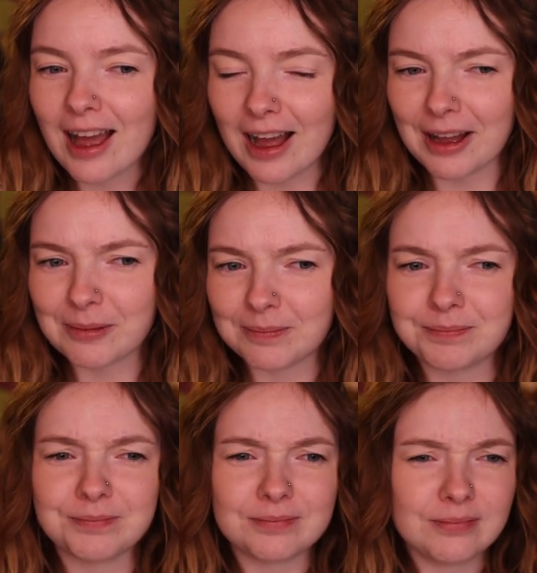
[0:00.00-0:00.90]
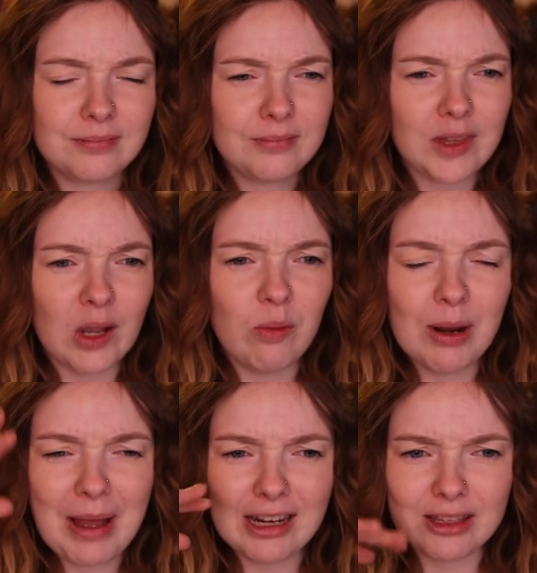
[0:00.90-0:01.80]

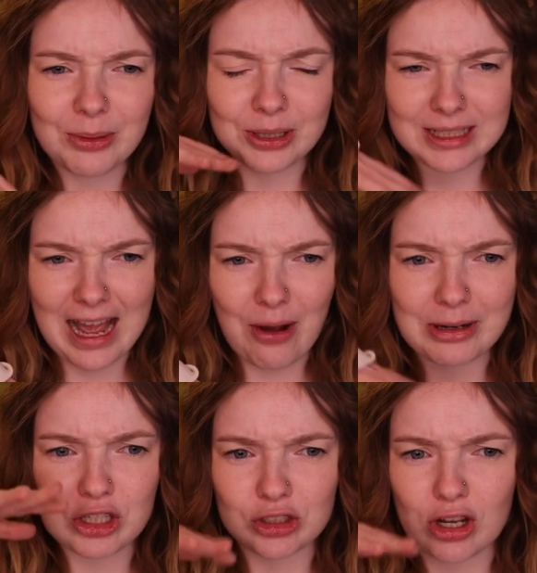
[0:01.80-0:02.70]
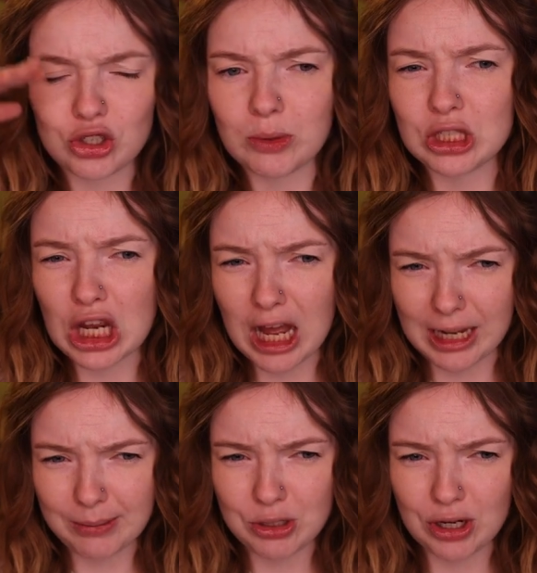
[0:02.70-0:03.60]
Where I'm at in the book now, I just got to a
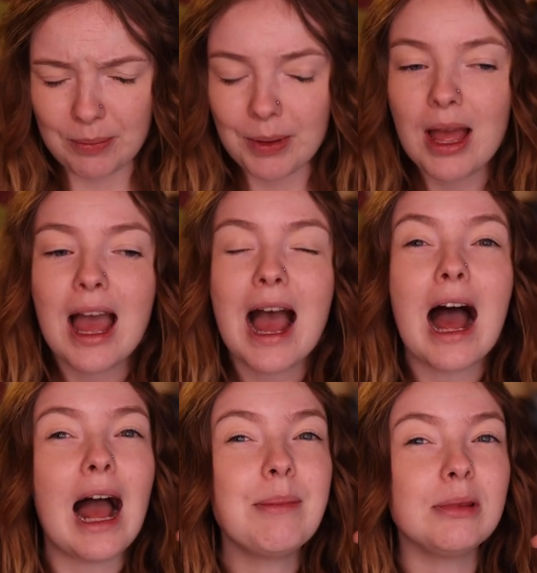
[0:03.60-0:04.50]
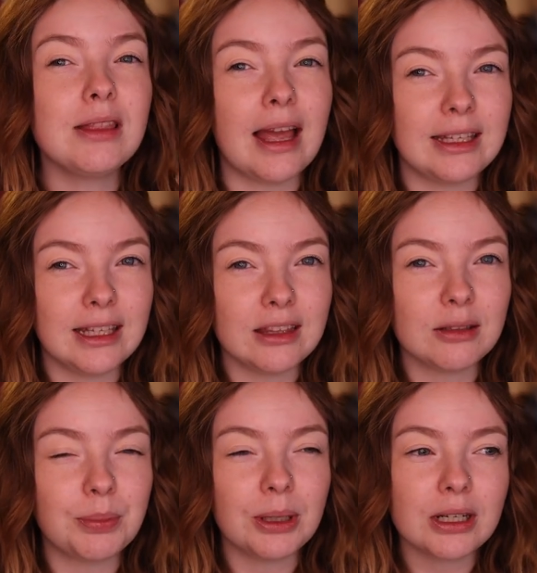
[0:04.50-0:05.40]
time jump. I'm liking
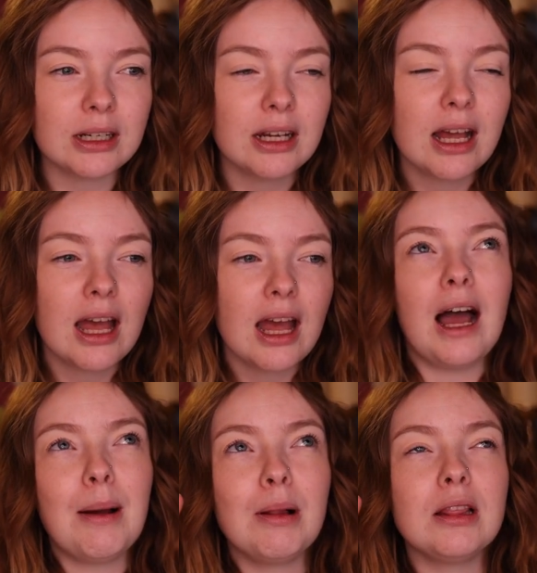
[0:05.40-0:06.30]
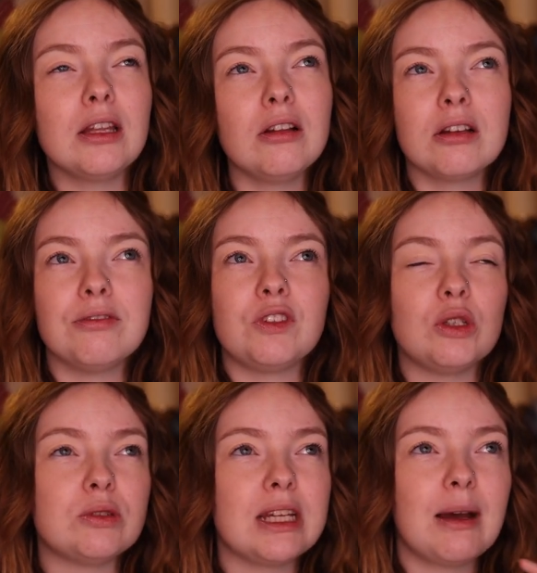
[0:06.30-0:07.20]
the book. I'm a little
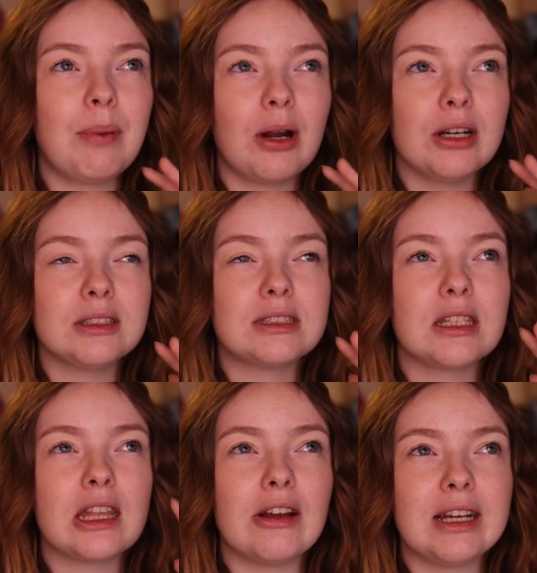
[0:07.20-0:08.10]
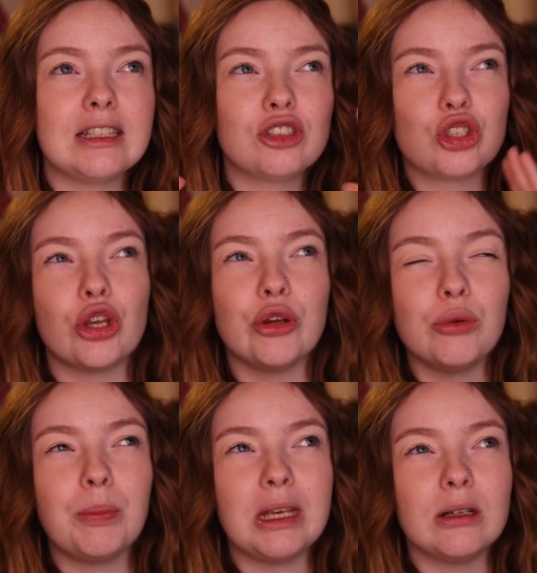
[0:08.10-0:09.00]
confused at parts. There is
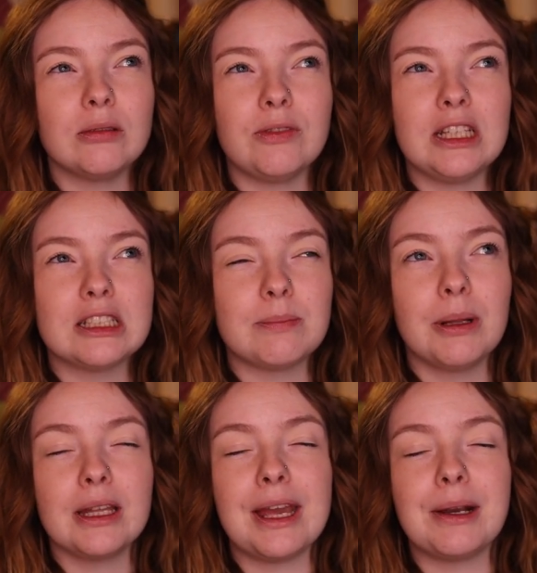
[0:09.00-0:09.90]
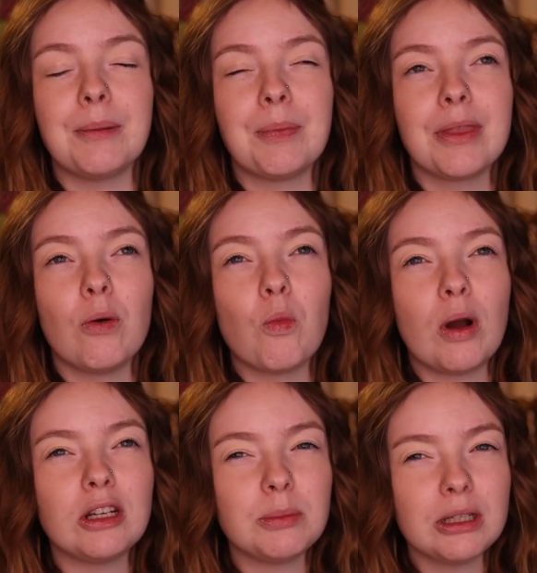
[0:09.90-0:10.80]
two POVs, but, like,
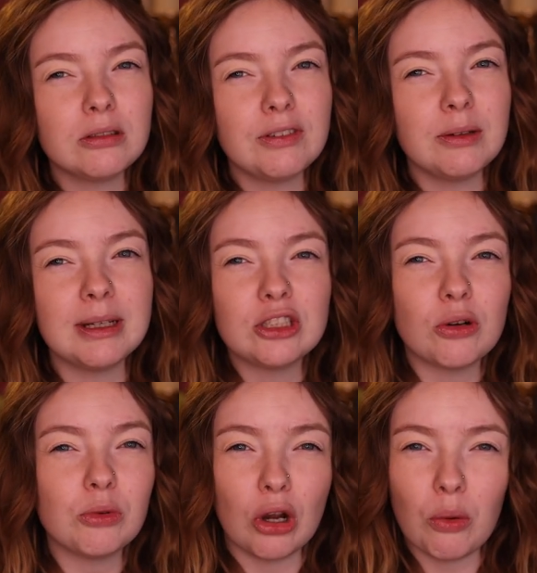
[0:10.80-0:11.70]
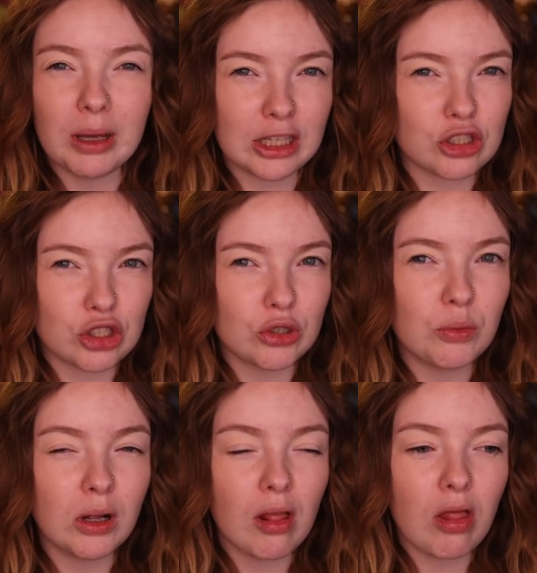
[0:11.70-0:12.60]
one POV we don't go
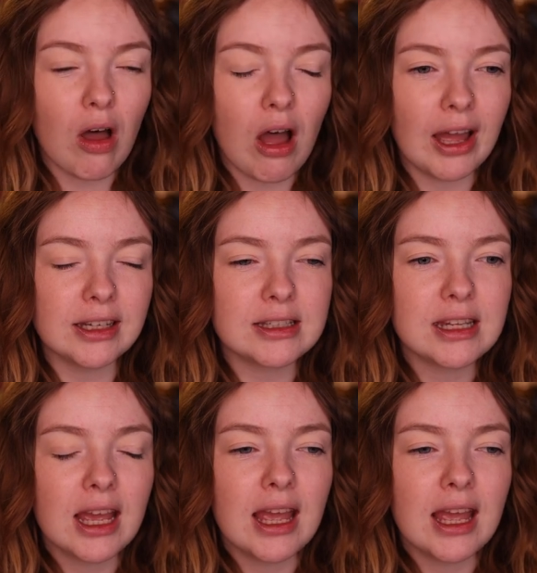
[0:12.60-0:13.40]
into a lot.